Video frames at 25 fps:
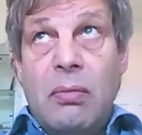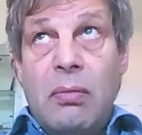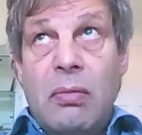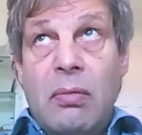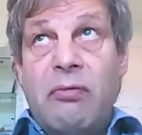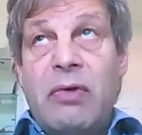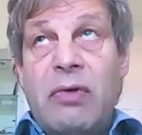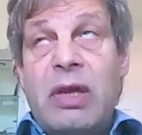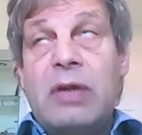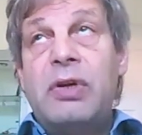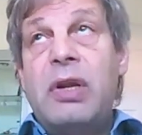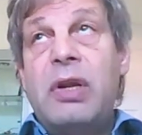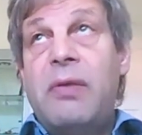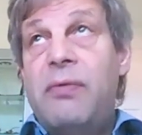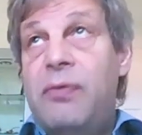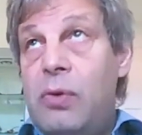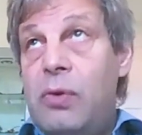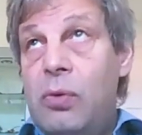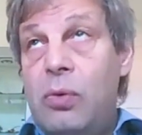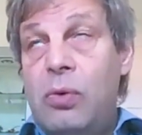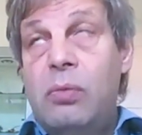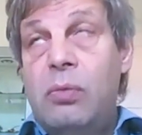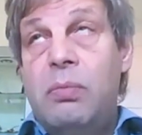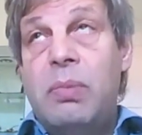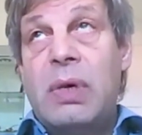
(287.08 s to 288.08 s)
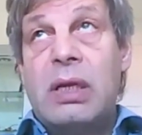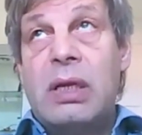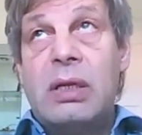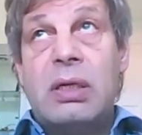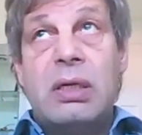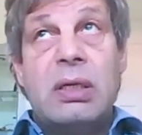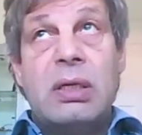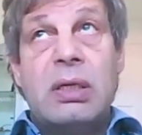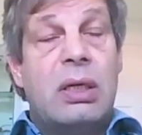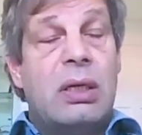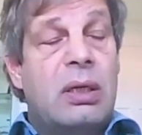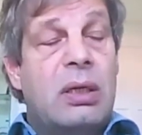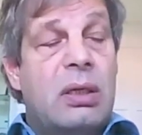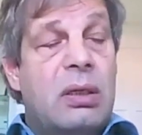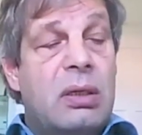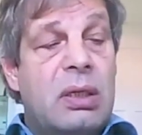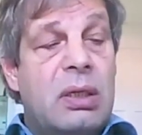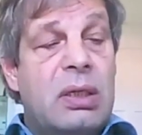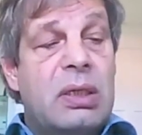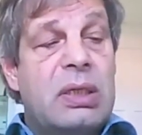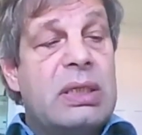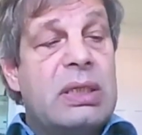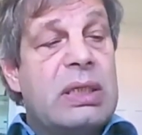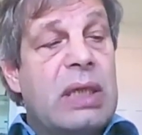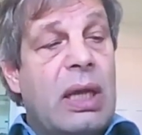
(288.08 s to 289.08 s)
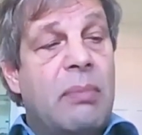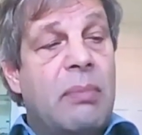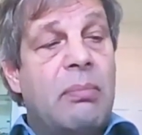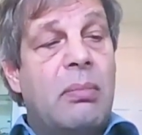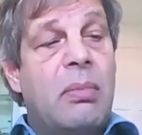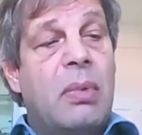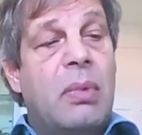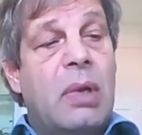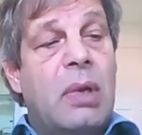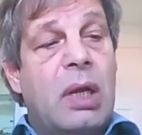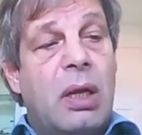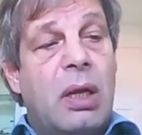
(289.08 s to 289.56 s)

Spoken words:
very few, but some